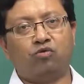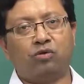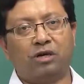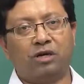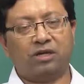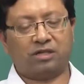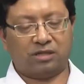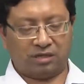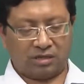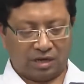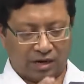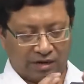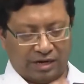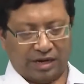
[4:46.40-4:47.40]
conditions.
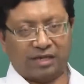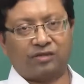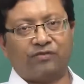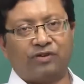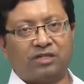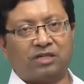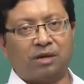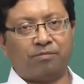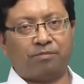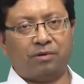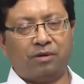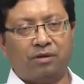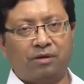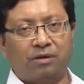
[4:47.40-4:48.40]
I take the first
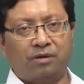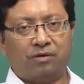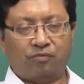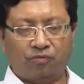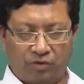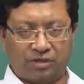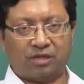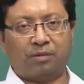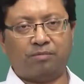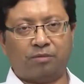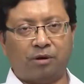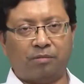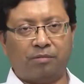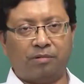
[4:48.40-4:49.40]
sample with some
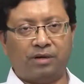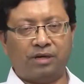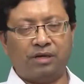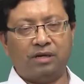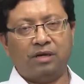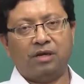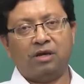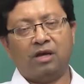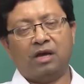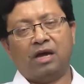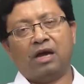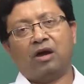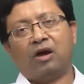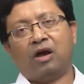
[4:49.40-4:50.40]
probability,
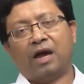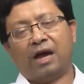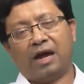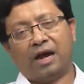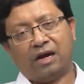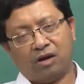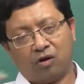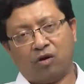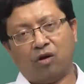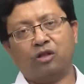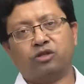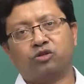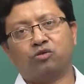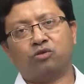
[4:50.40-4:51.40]
and
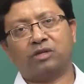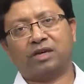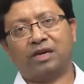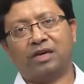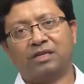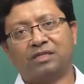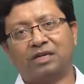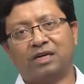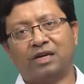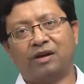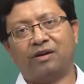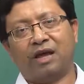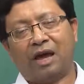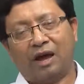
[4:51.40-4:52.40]
also the case that
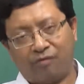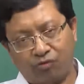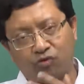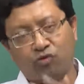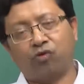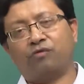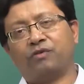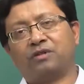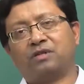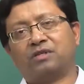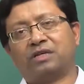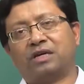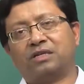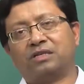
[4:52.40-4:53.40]
I will have to go for the
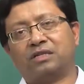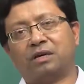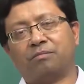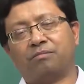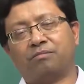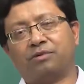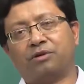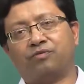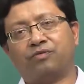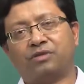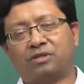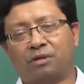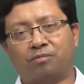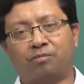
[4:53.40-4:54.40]
second sample
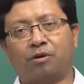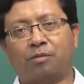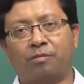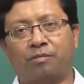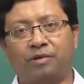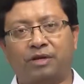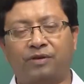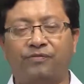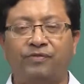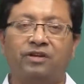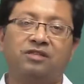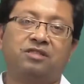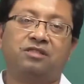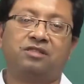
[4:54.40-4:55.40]
with some probability. If it
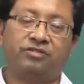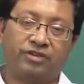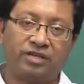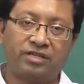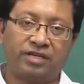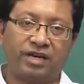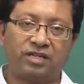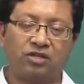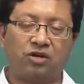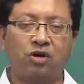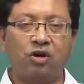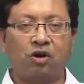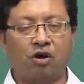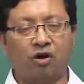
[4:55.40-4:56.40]
is a 3 stage,
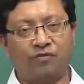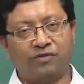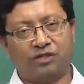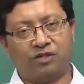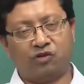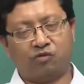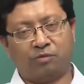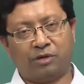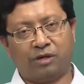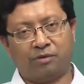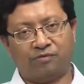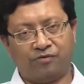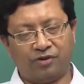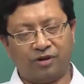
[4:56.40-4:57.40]
obviously it will
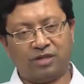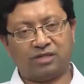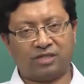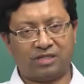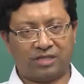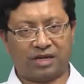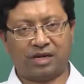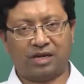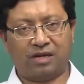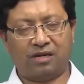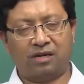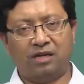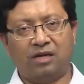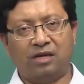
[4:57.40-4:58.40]
become first, second,
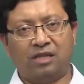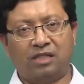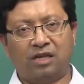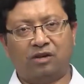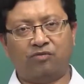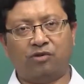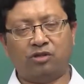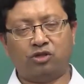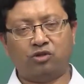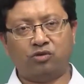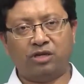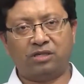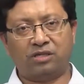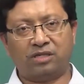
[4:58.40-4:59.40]
then once you
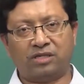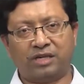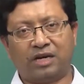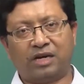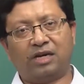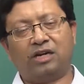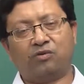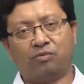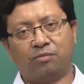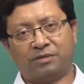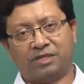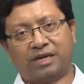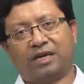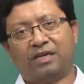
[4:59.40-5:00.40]
reach the second it will be
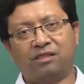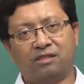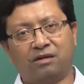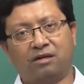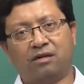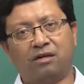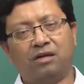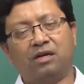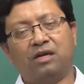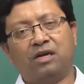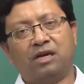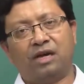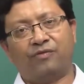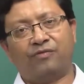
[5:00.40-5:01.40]
second, third.
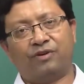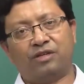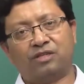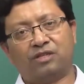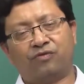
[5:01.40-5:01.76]
If it is the